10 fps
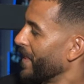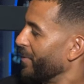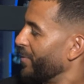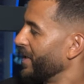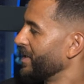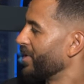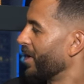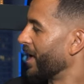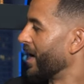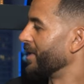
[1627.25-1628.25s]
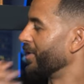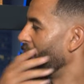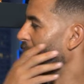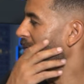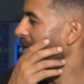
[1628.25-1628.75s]
and things got, I don't
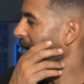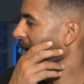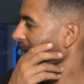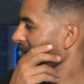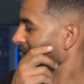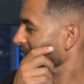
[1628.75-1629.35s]
know whether